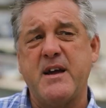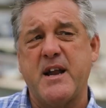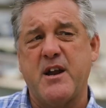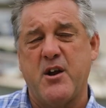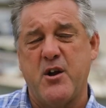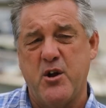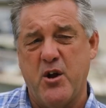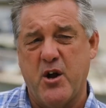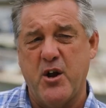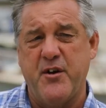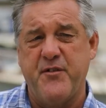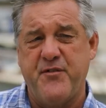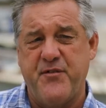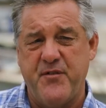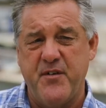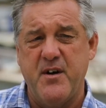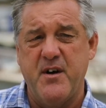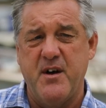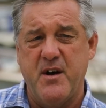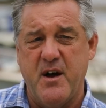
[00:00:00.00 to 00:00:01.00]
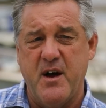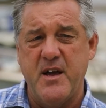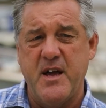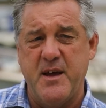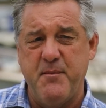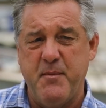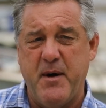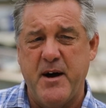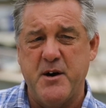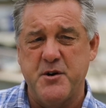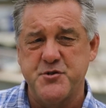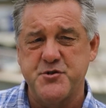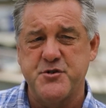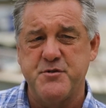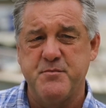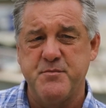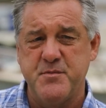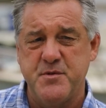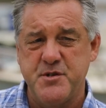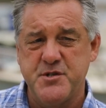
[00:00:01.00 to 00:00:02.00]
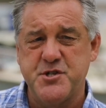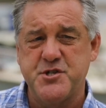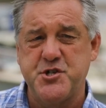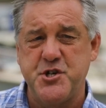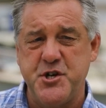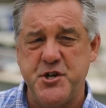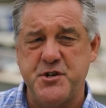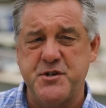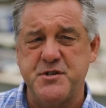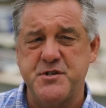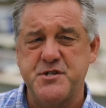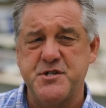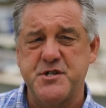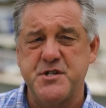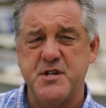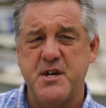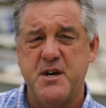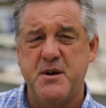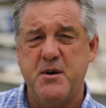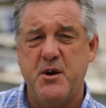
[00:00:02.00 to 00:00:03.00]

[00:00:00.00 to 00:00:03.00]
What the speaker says: get a lot of emails from students